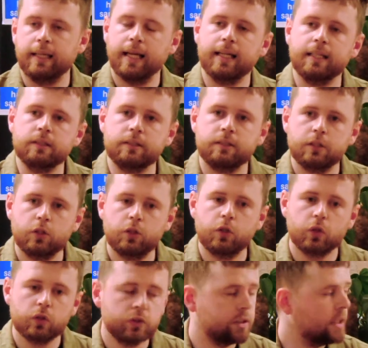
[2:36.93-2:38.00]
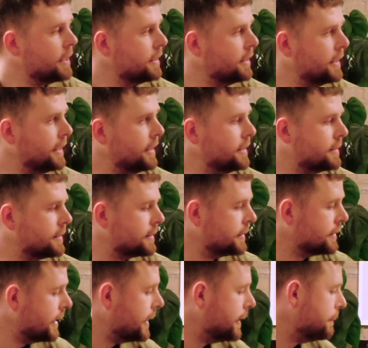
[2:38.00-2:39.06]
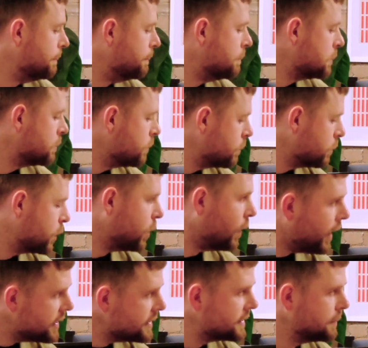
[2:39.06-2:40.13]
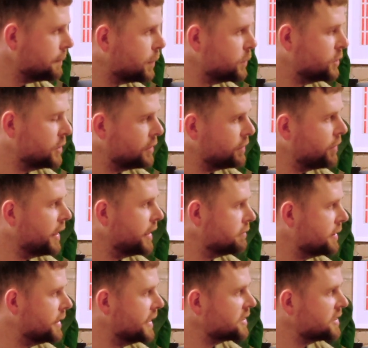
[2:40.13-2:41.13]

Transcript: and content is quite simple to define, really.